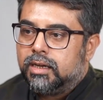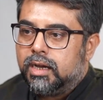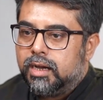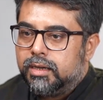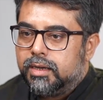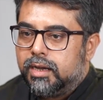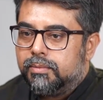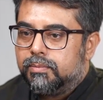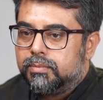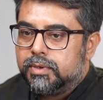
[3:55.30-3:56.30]

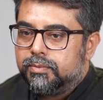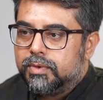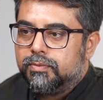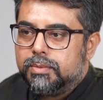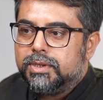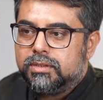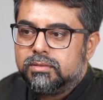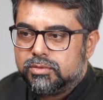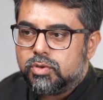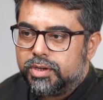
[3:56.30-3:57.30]
We've
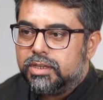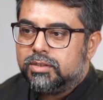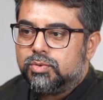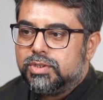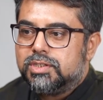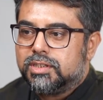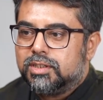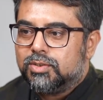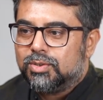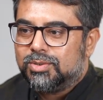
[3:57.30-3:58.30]
been talking to each other,
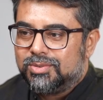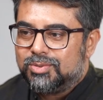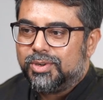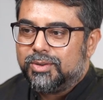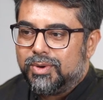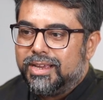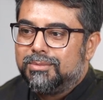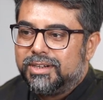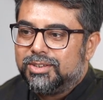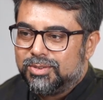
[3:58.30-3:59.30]
quite a while,
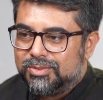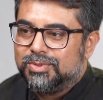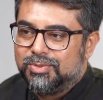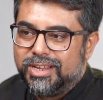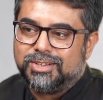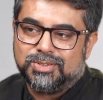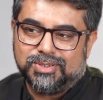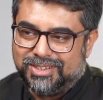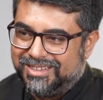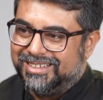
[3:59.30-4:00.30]
but we would like to
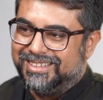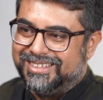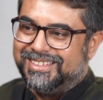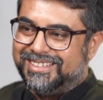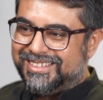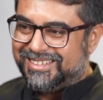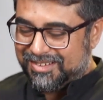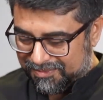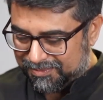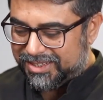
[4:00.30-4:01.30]
know.
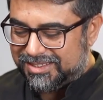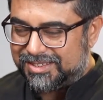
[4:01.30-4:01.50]
Please.